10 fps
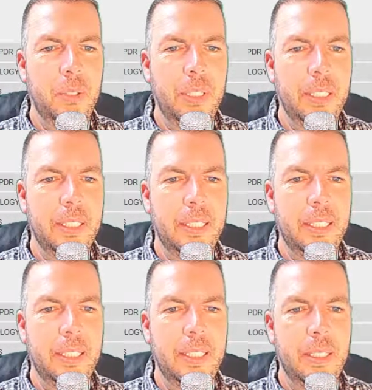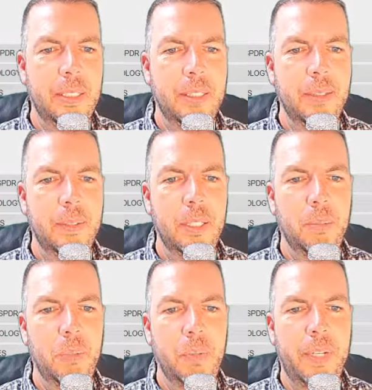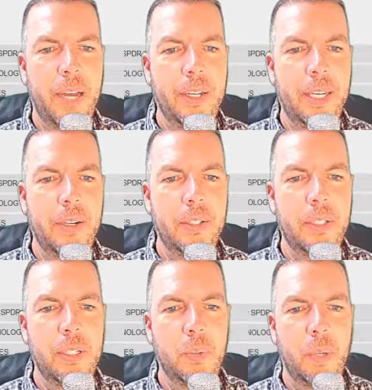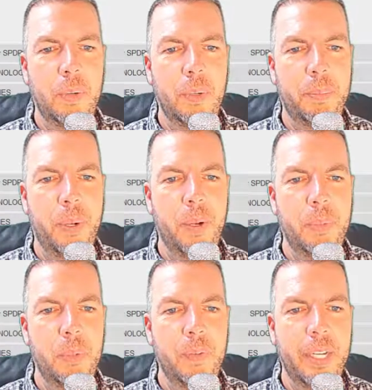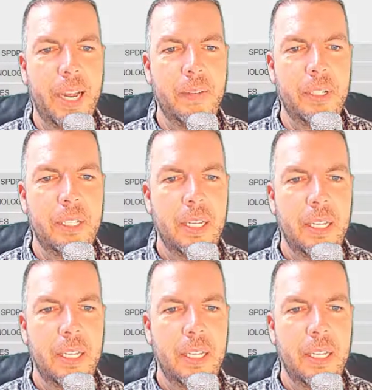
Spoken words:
you can see that this little move down here to the 21 period moving average,